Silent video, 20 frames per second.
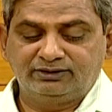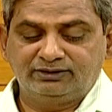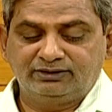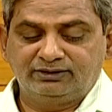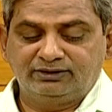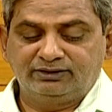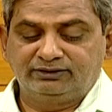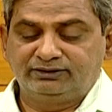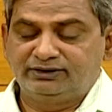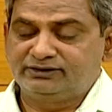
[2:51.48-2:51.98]

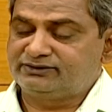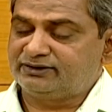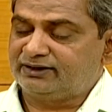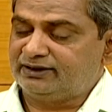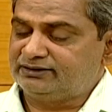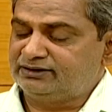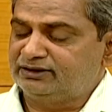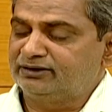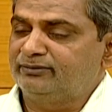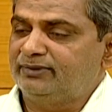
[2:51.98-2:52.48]
this
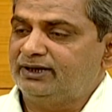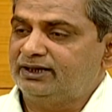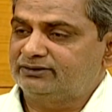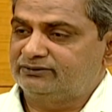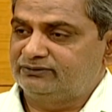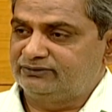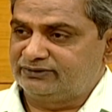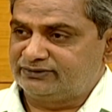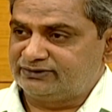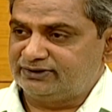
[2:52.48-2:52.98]
writing back
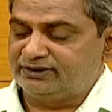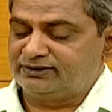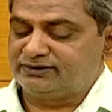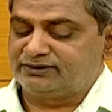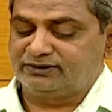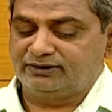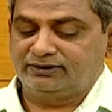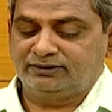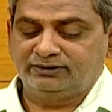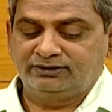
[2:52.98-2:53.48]
to the
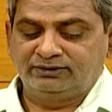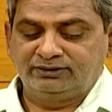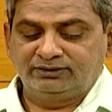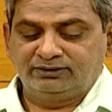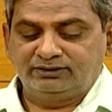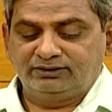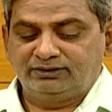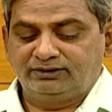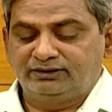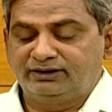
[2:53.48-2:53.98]
center,
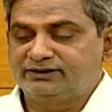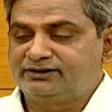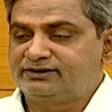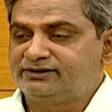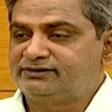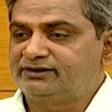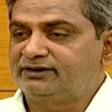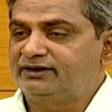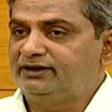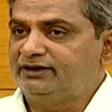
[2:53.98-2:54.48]

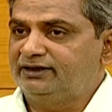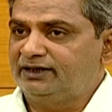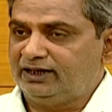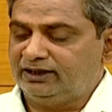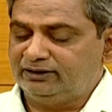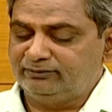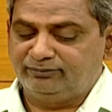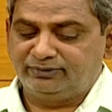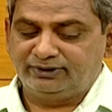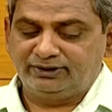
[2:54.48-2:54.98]
necessarily
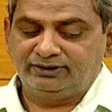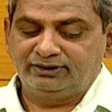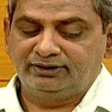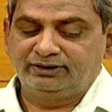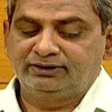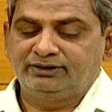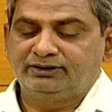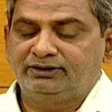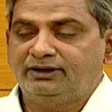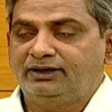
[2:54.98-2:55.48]
hybrid
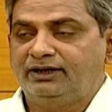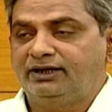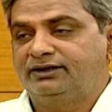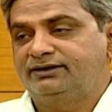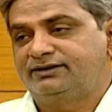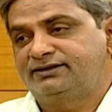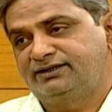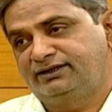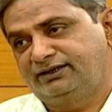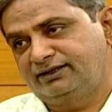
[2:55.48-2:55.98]

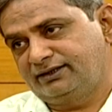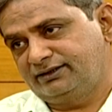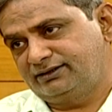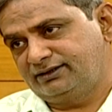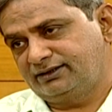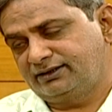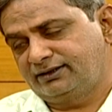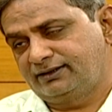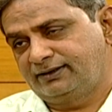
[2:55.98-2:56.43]
and syncretic.